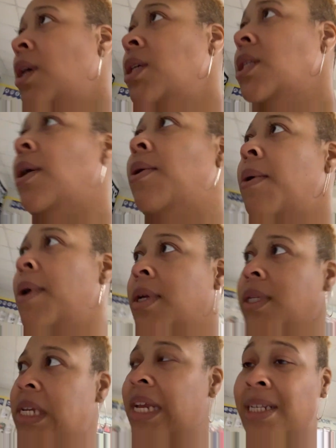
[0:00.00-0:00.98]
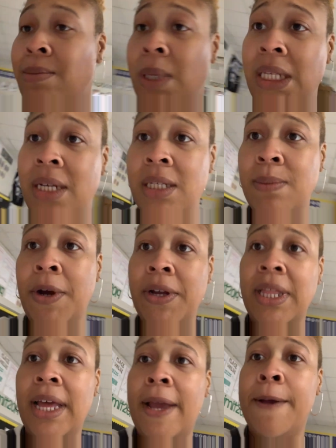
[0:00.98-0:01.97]
So today is my son's
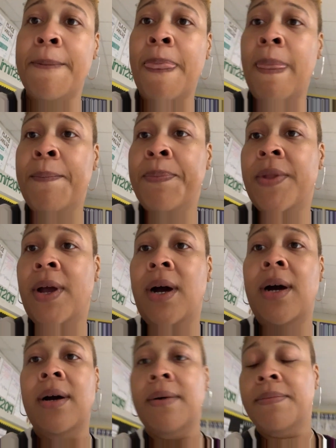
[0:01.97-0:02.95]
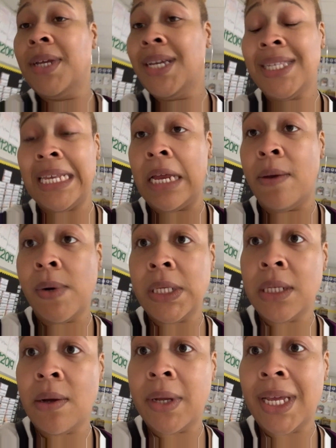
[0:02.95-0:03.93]
birthday. He said he
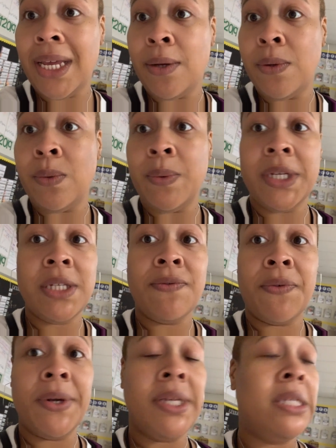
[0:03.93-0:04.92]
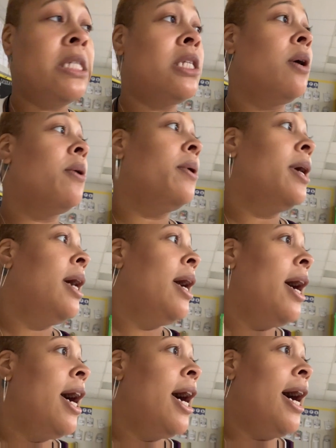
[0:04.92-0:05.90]
wants to go to Kiku with his friends, so
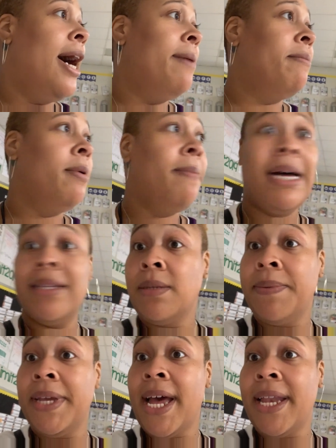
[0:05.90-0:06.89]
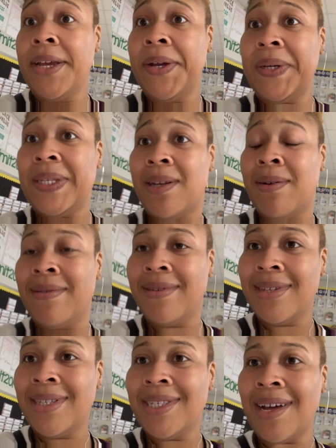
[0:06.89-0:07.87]
I'm about to be out of here. So
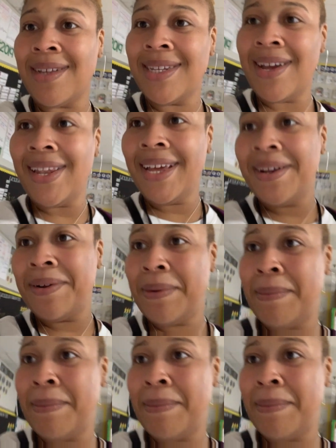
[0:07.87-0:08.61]
talk to y'all later.